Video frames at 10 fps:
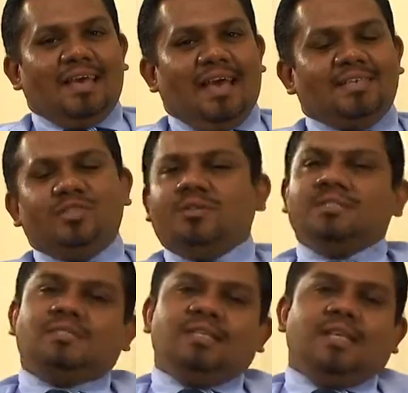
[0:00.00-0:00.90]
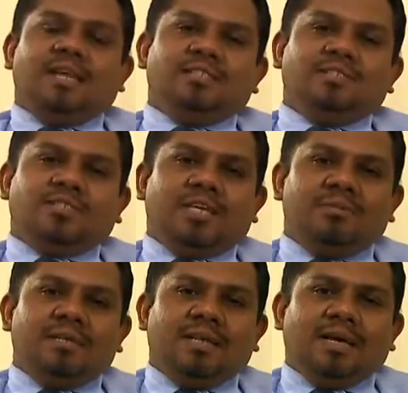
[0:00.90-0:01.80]
As you can see, ladies and
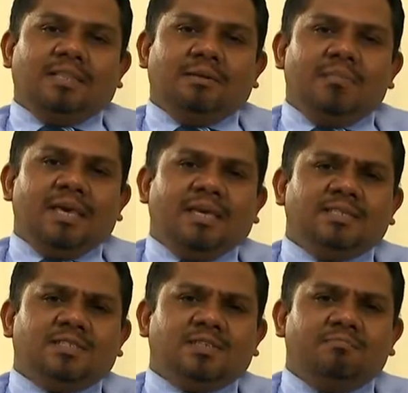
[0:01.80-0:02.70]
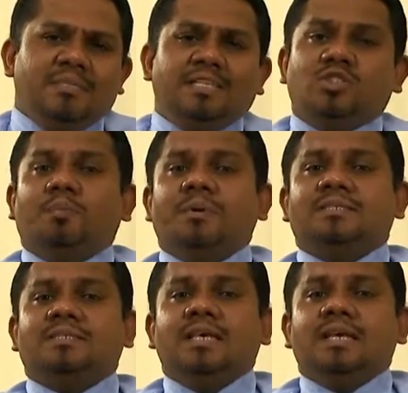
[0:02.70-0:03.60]
gentlemen, the maze of many
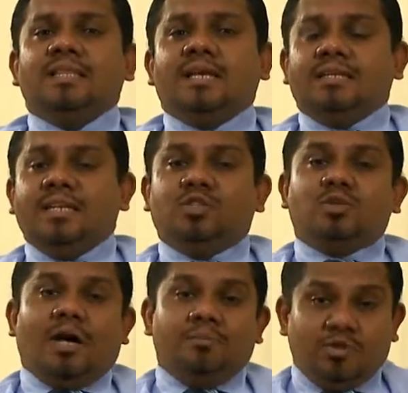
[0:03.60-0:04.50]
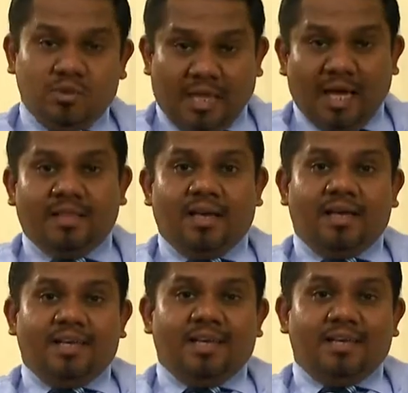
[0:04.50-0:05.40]
topics that need to come
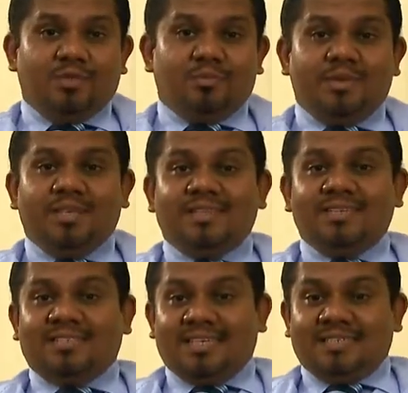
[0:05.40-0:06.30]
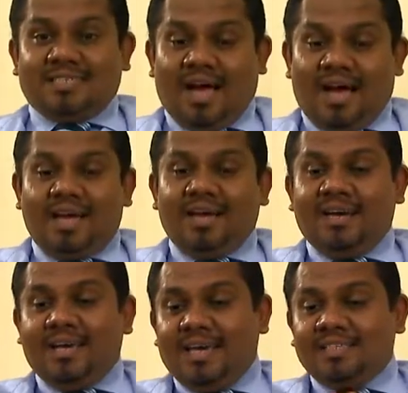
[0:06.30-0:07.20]
together to bring this
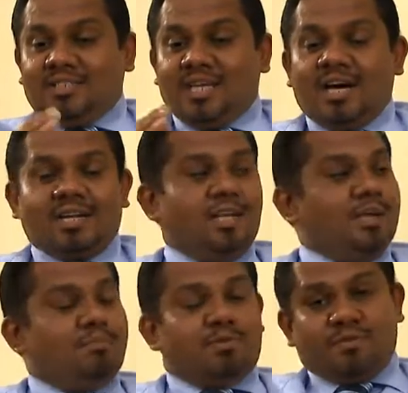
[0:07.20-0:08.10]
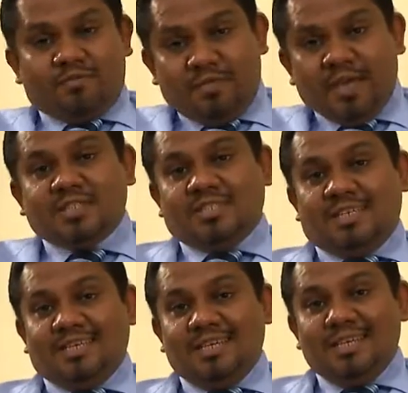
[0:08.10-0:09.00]
entire HR
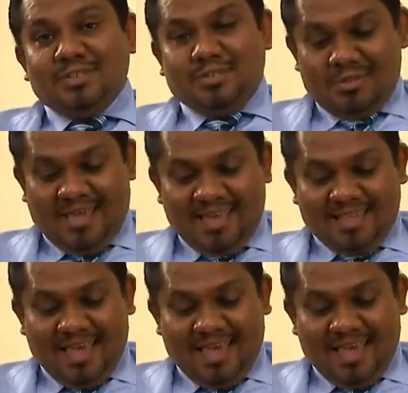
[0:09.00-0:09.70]
profession together.